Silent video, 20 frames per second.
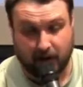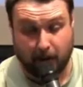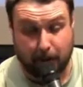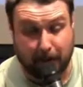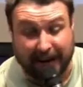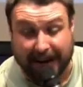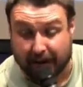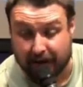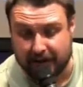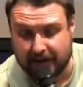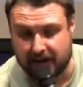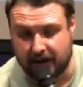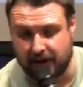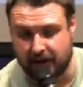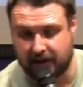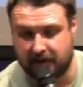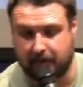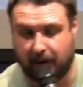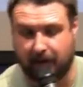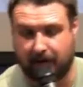You know, bear each
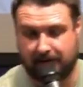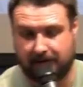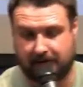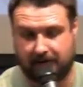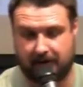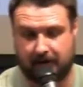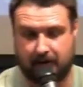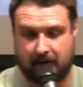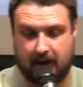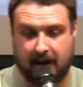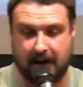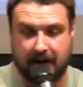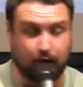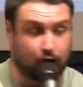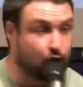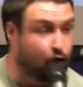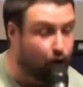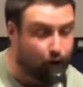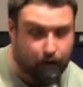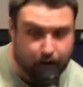other's burdens and
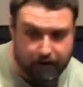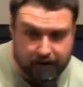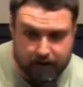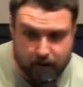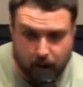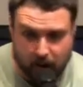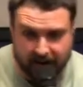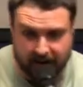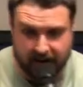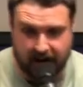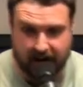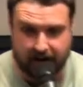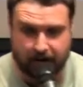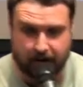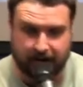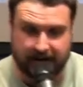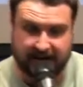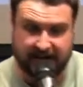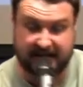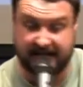encourage one
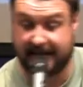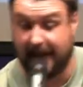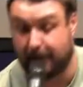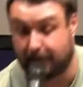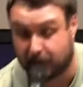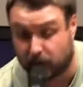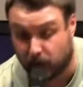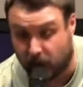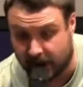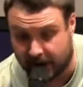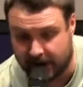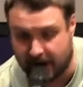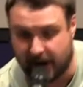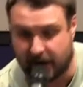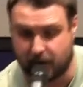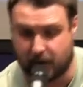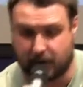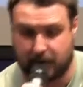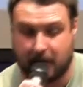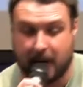another and accept one
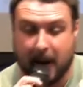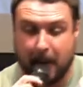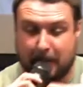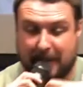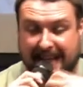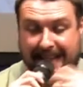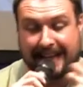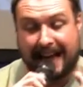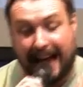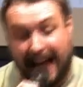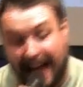another and be